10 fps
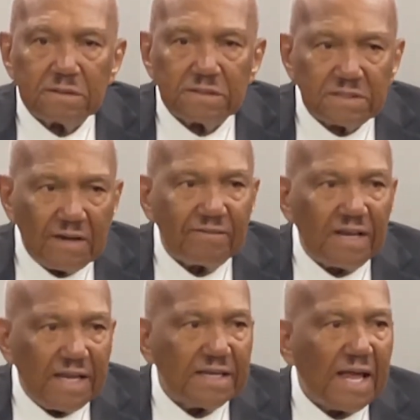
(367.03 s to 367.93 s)
7,
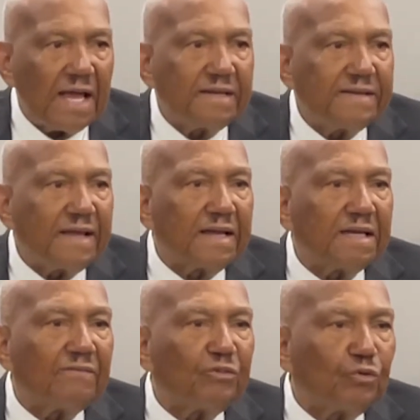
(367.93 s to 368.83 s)
8, 9, 10,
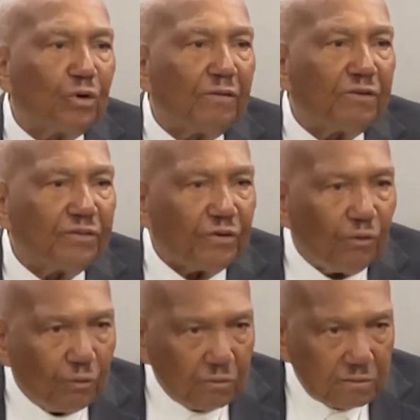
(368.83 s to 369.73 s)
11, 12 years
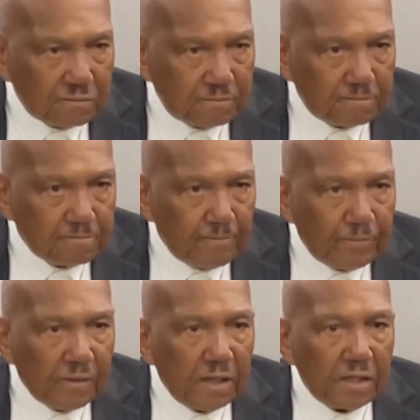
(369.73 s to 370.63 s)
old,
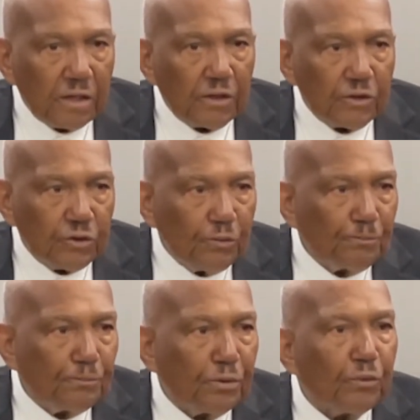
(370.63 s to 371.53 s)
you
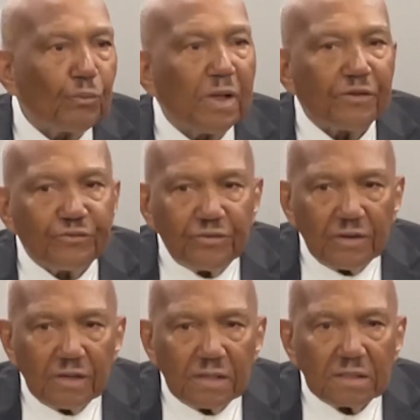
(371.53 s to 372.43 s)
put with
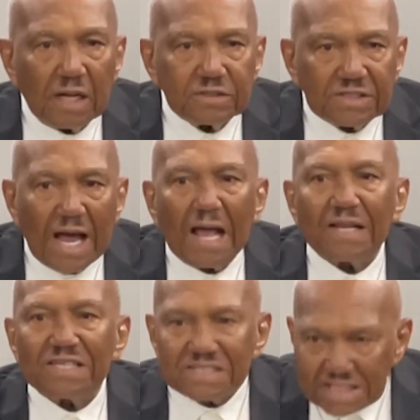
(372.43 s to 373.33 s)
a child
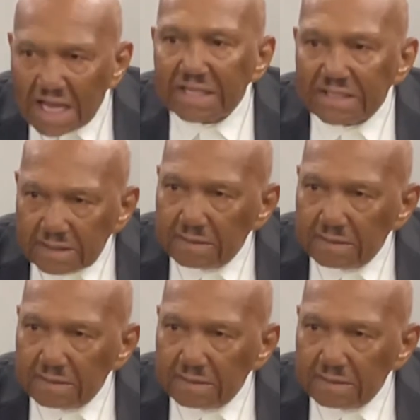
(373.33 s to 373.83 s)
is set.